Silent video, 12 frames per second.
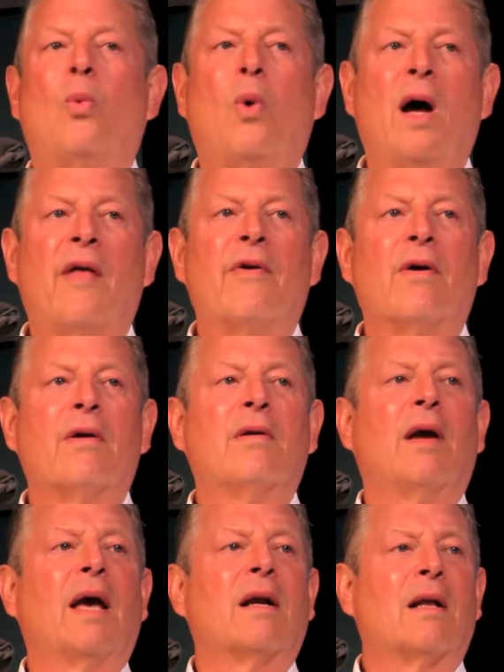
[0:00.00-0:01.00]

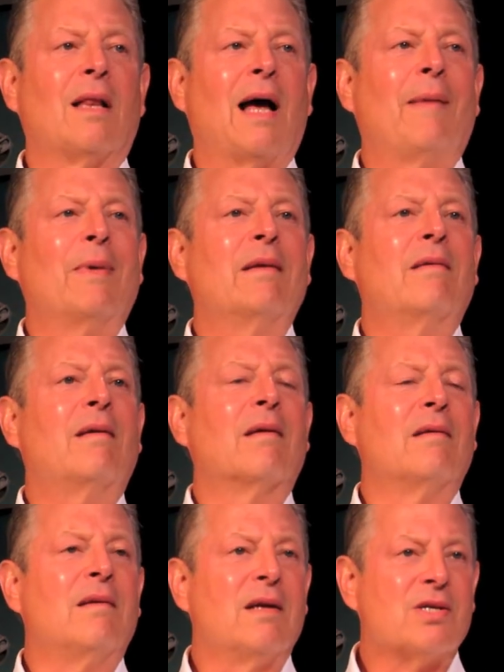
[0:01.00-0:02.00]
weather and climate
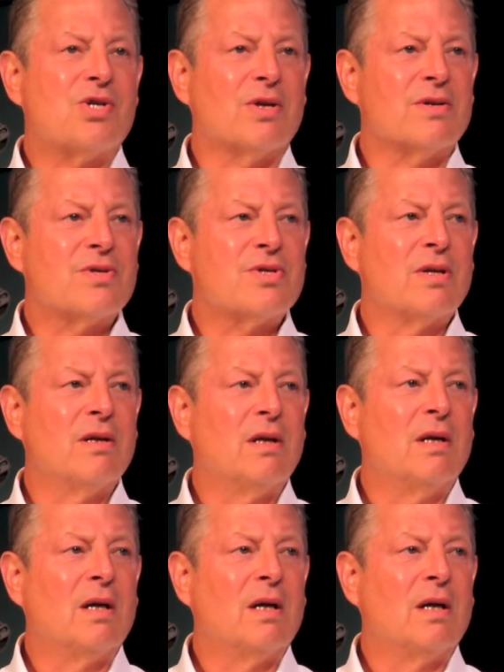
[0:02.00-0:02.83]
conditions.